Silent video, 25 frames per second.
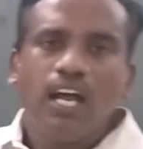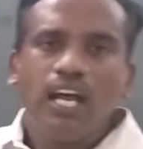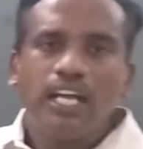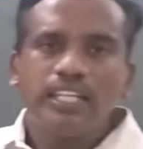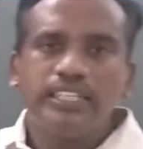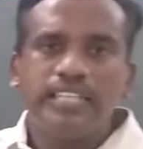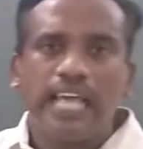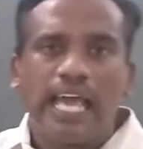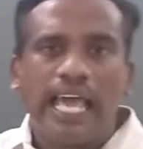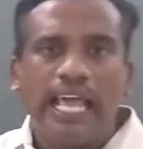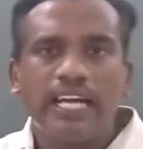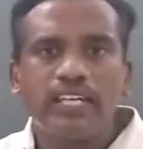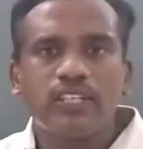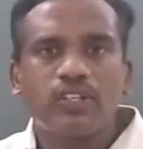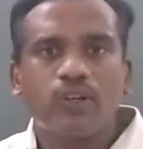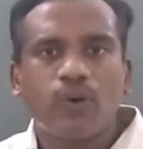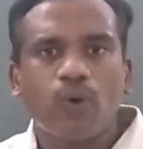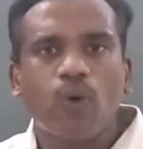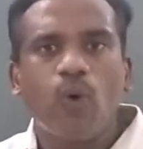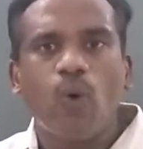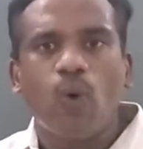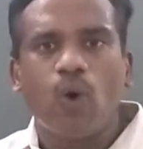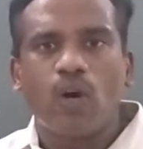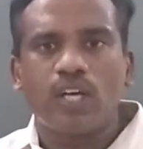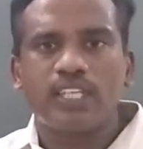The
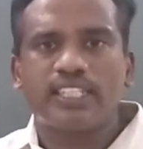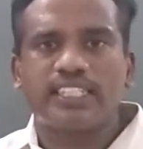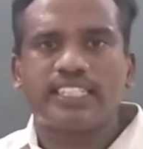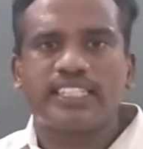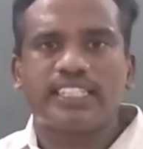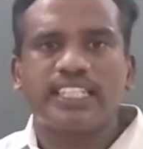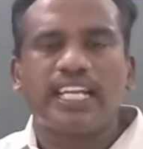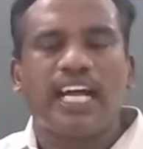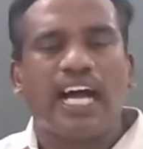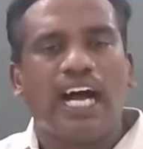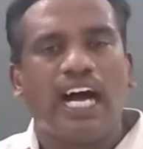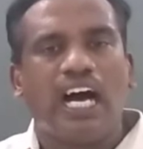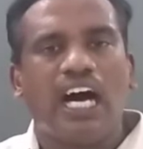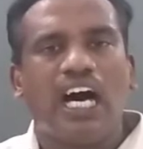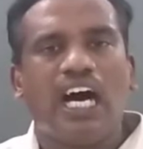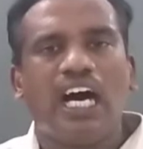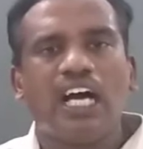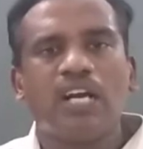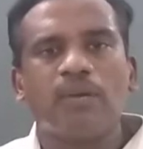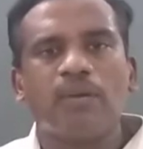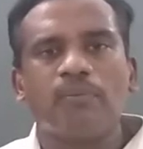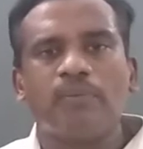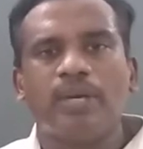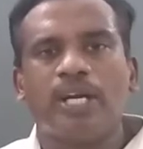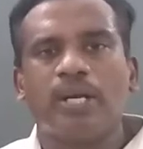electrodes
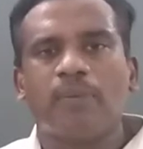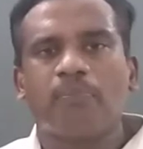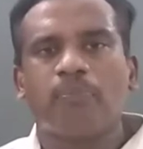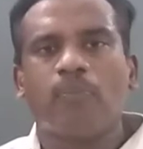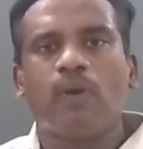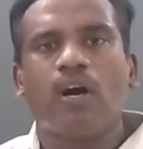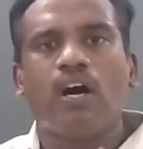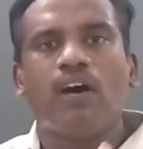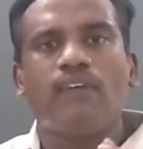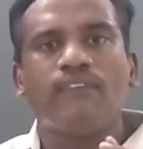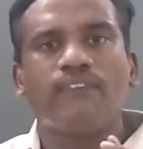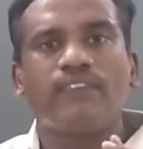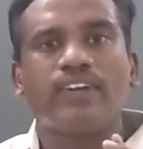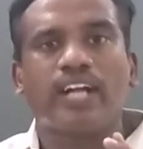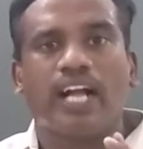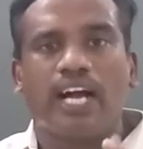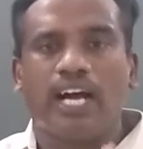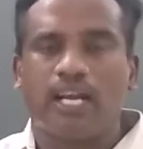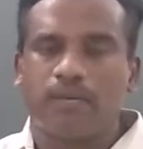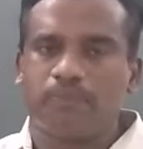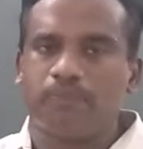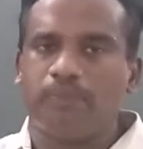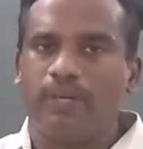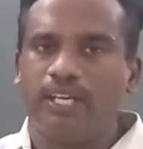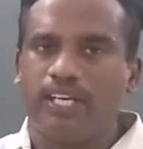are made of
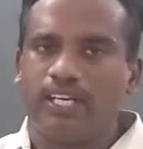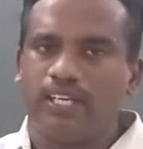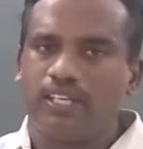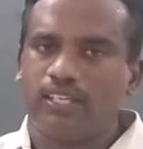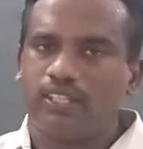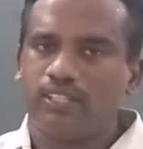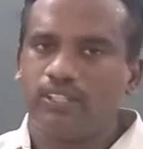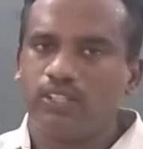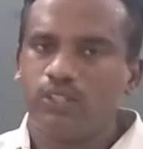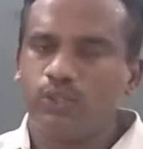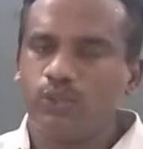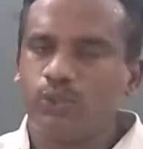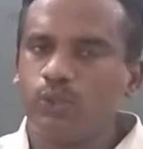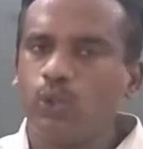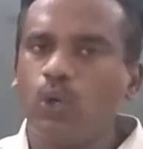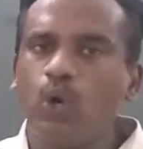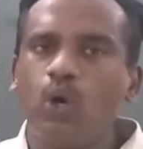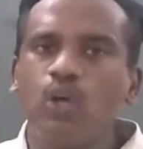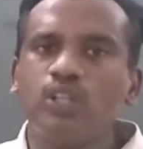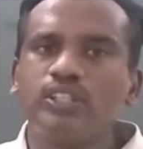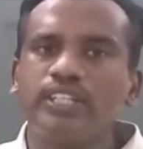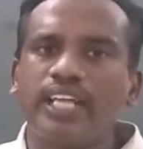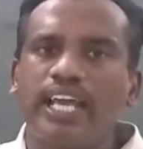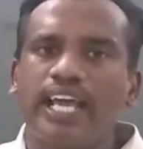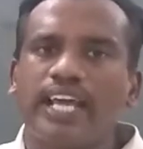carbon,
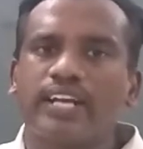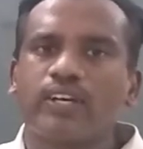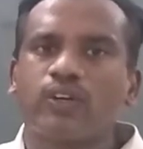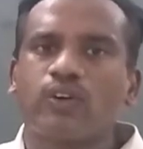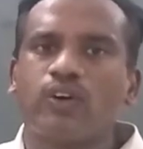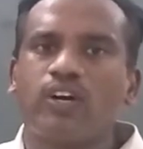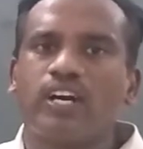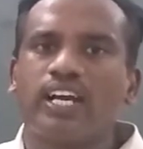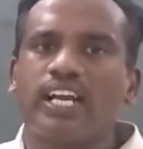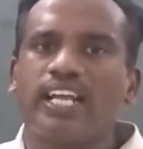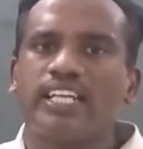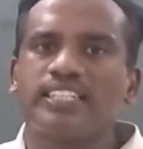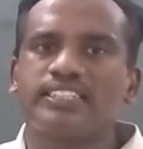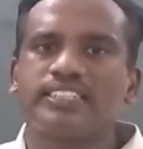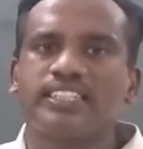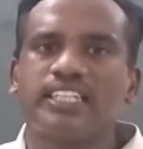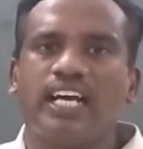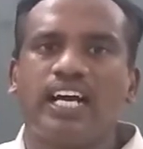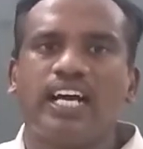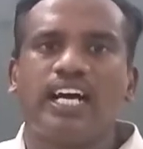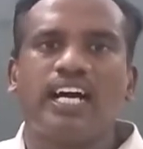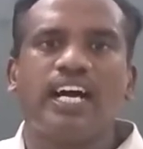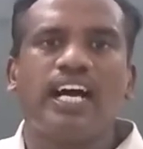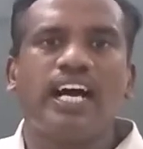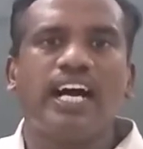so they are called as
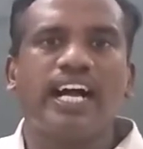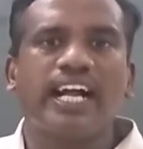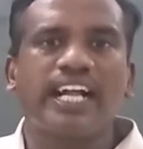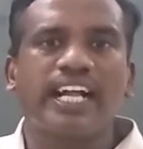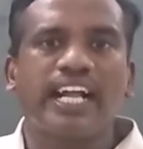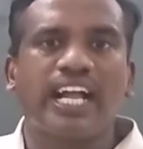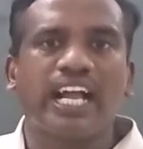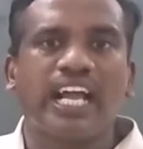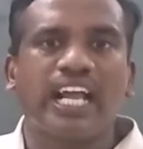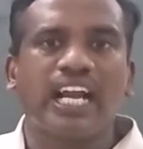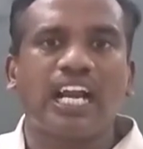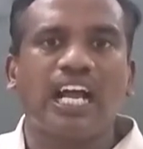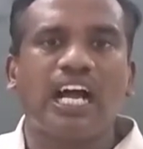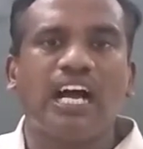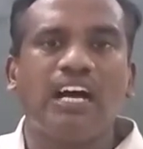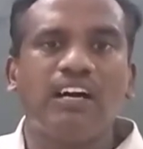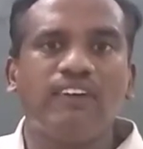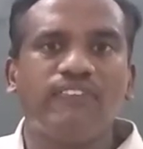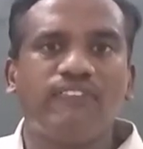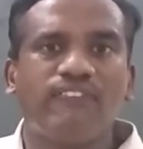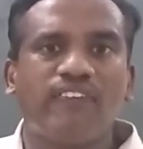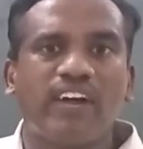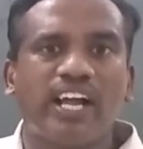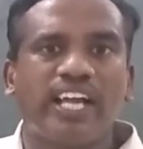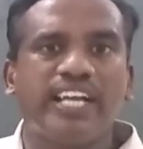the
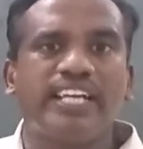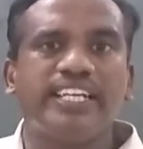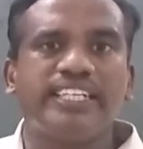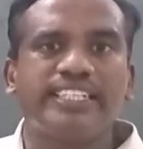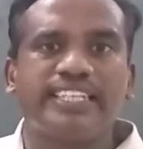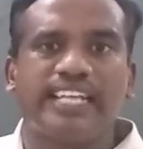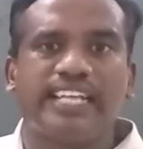graphite